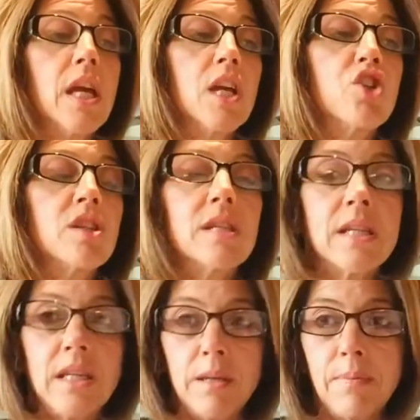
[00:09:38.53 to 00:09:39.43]
Just
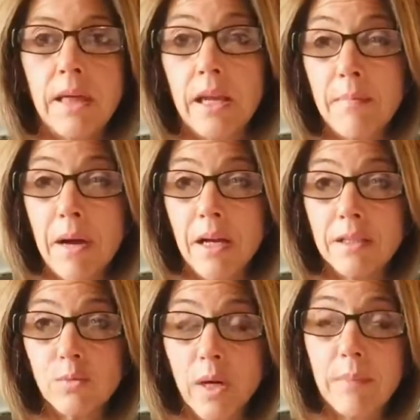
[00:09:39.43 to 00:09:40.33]
keep that in mind,
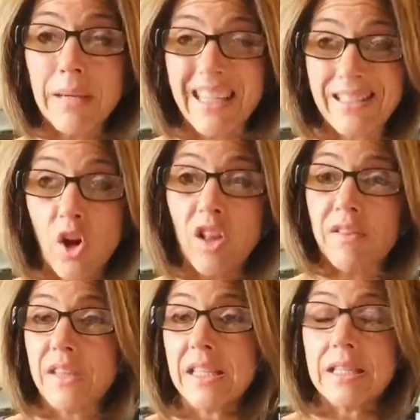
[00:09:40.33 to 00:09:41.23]
right? Because all of
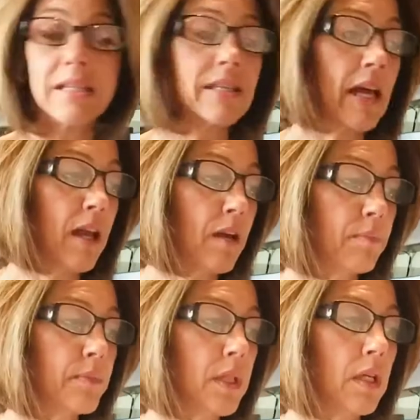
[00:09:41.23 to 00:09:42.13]
these things add up.
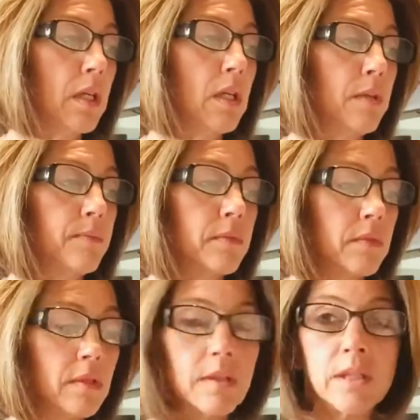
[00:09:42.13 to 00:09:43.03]

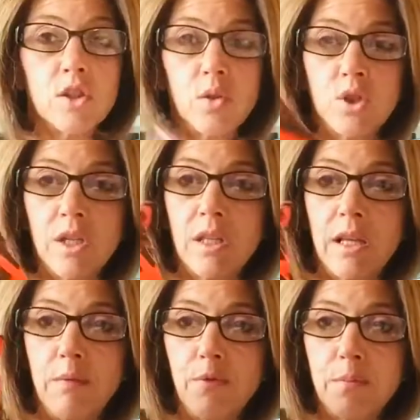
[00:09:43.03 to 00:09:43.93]
Let's go to the
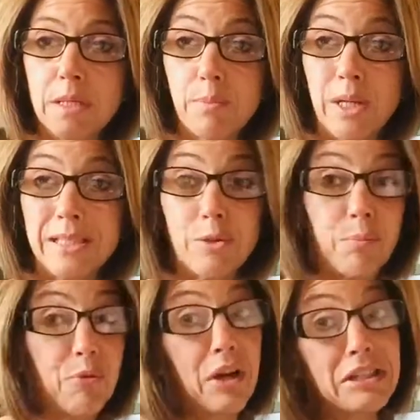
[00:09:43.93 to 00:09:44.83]
infamous
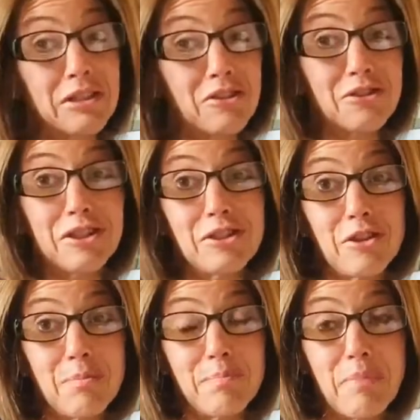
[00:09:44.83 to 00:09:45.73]
pretzels. These
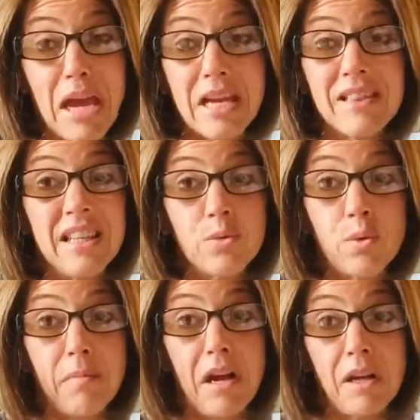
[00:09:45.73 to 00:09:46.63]
are baked. These were
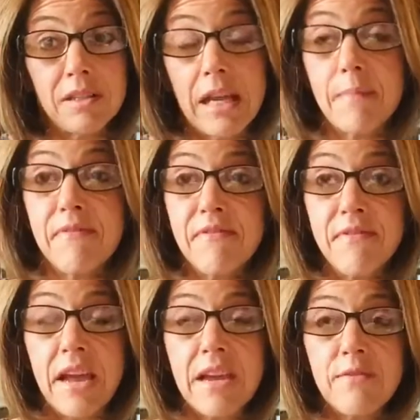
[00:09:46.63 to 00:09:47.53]
my all-time
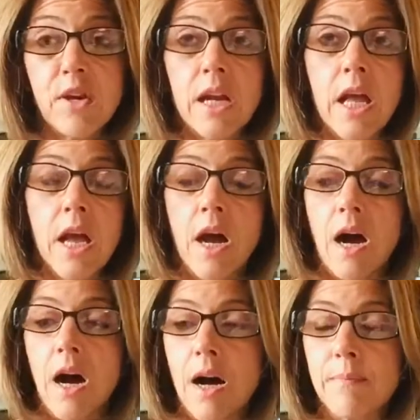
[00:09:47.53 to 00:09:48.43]
favorite.
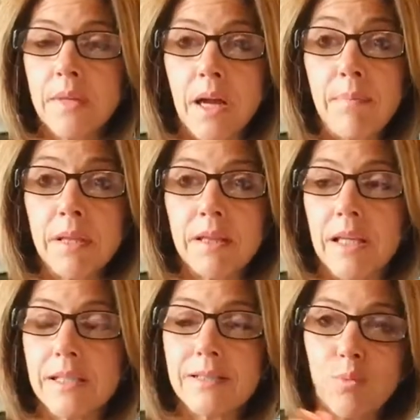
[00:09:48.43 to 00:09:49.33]
A couple of
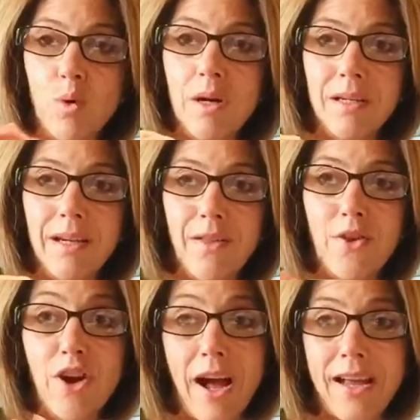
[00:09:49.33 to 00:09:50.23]
things. One, they're
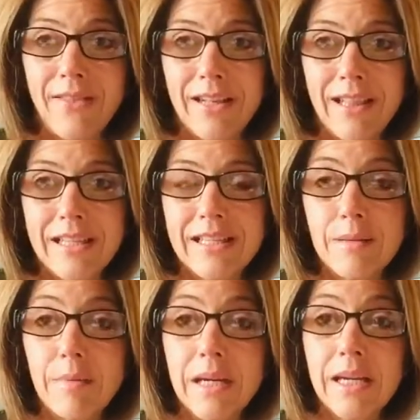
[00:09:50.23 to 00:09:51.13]
high on the glycemic